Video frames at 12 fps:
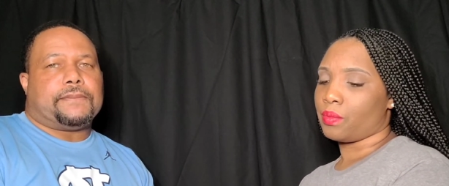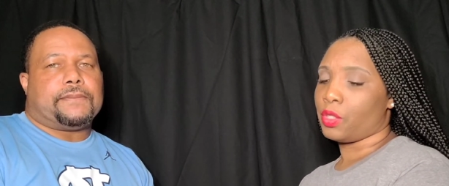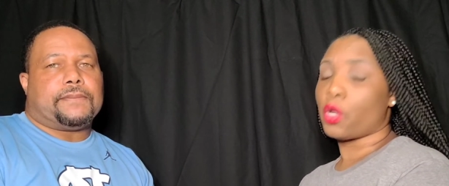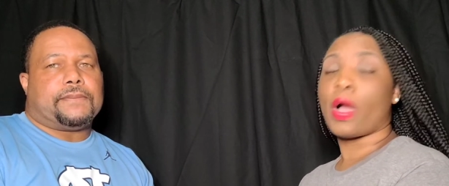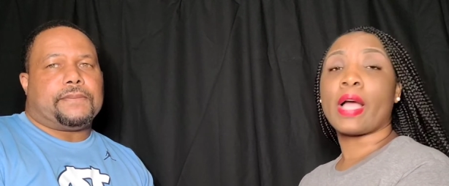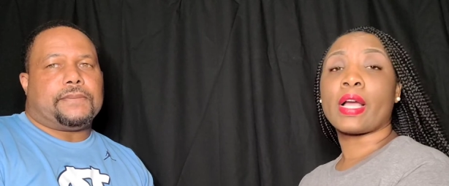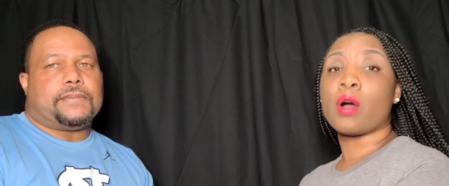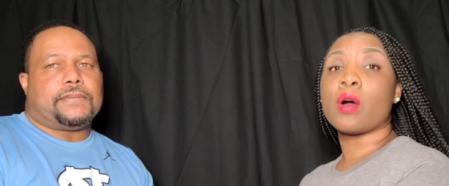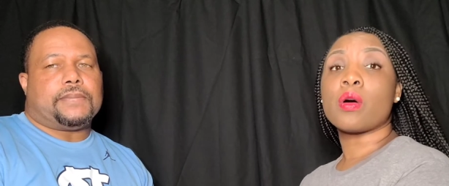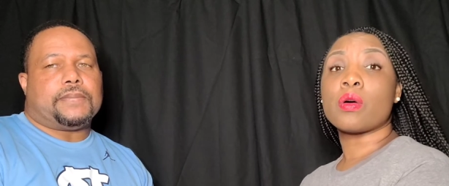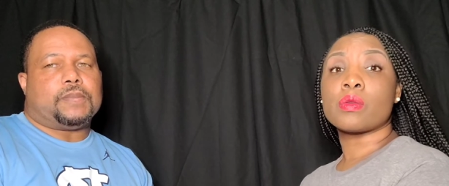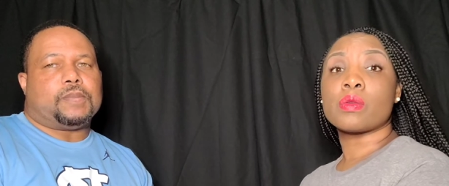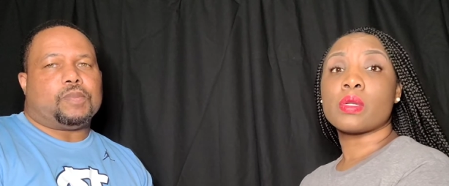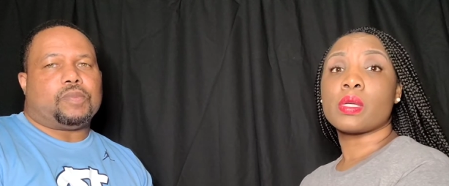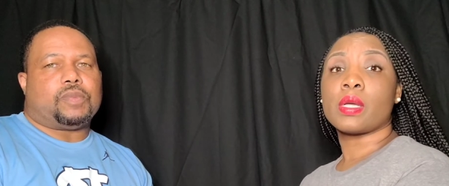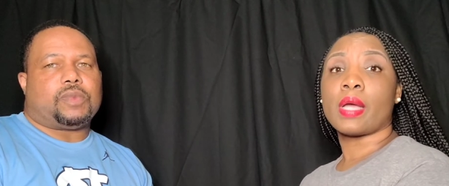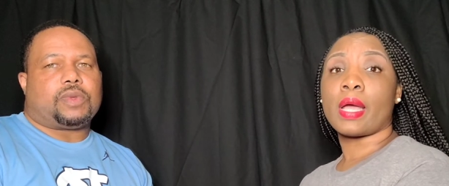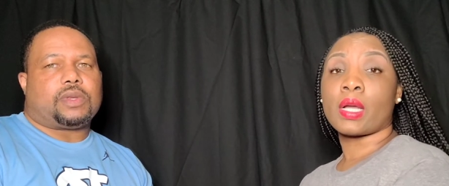Speaker 1: you know, I called.
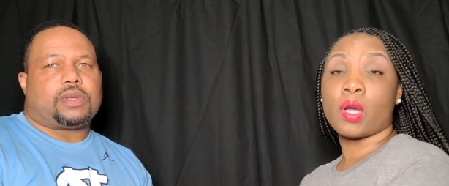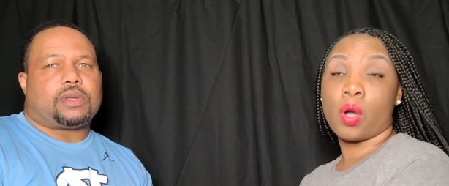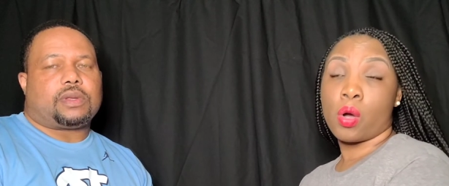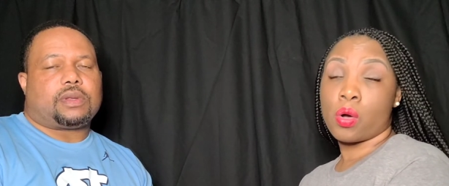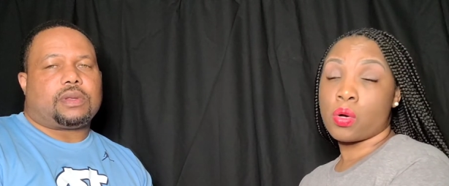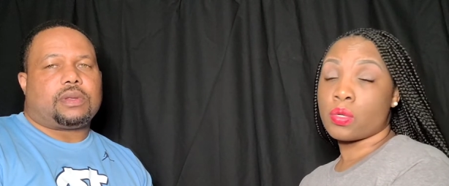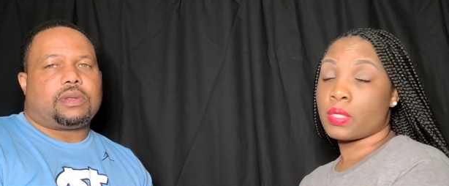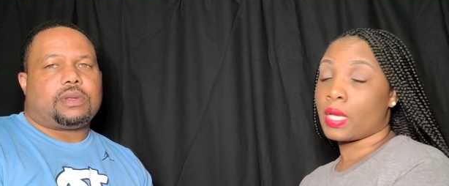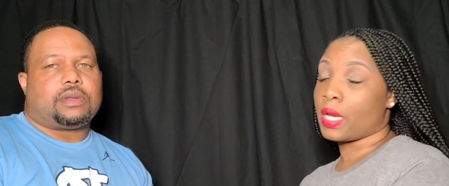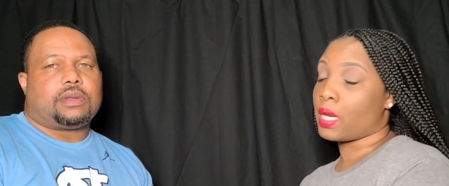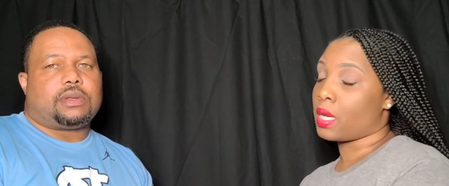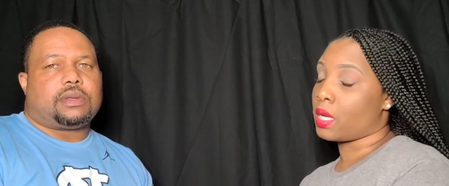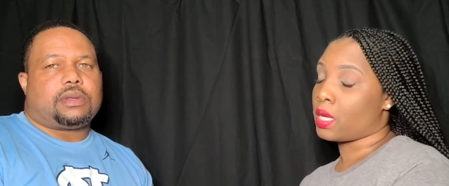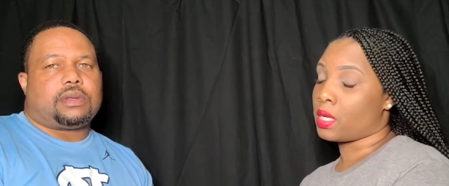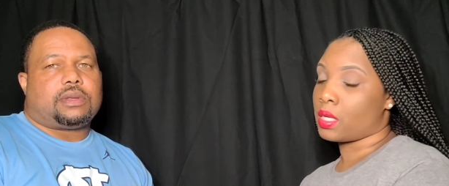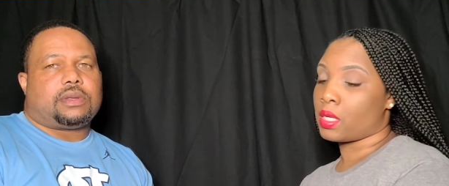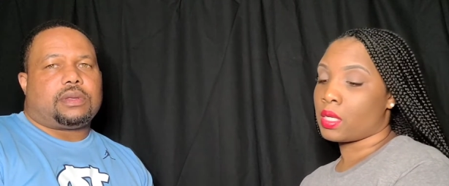I called. Uh,